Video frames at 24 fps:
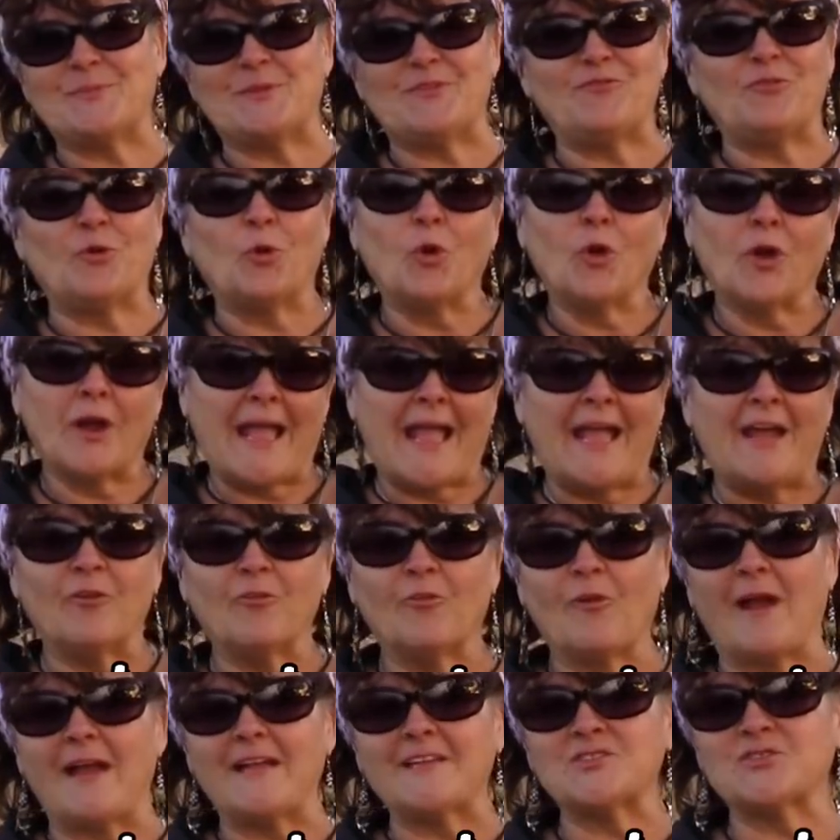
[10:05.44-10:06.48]
before, at
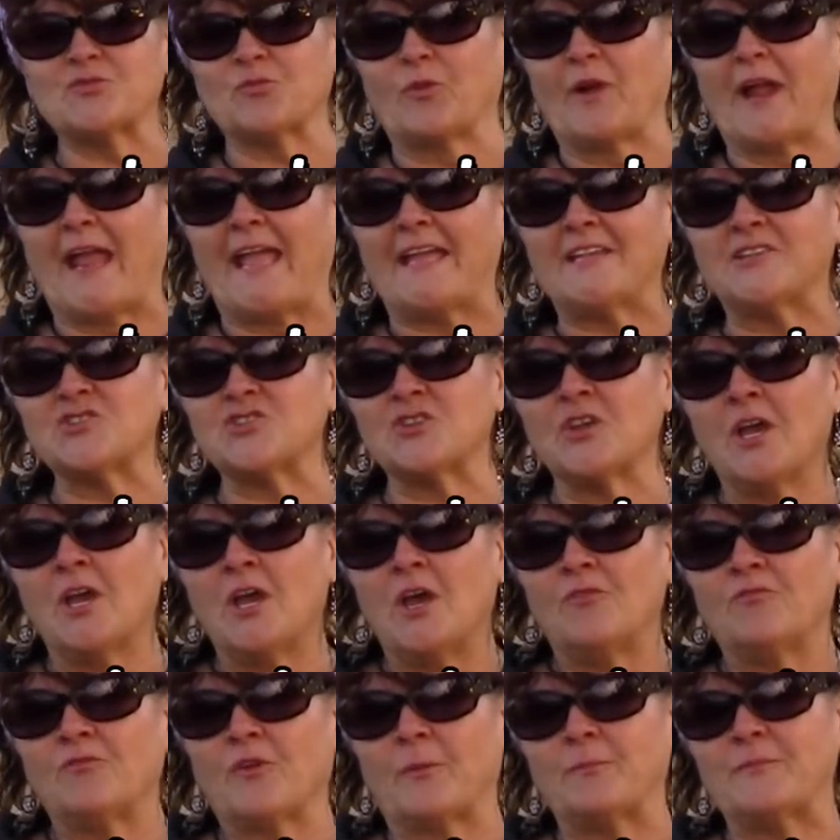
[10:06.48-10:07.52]
Rice Ranch
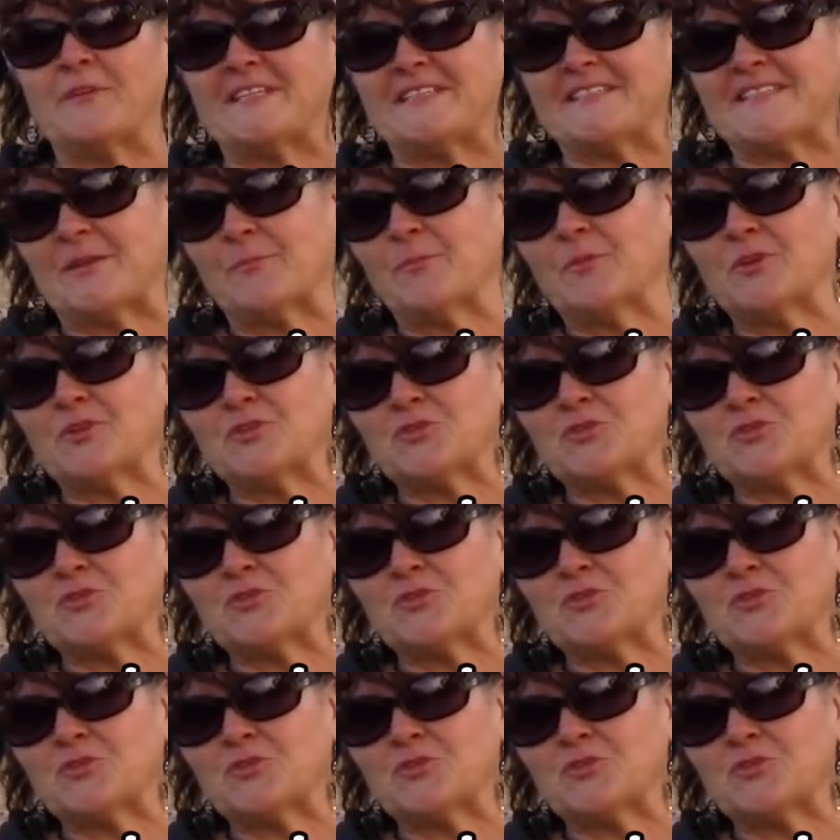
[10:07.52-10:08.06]
from December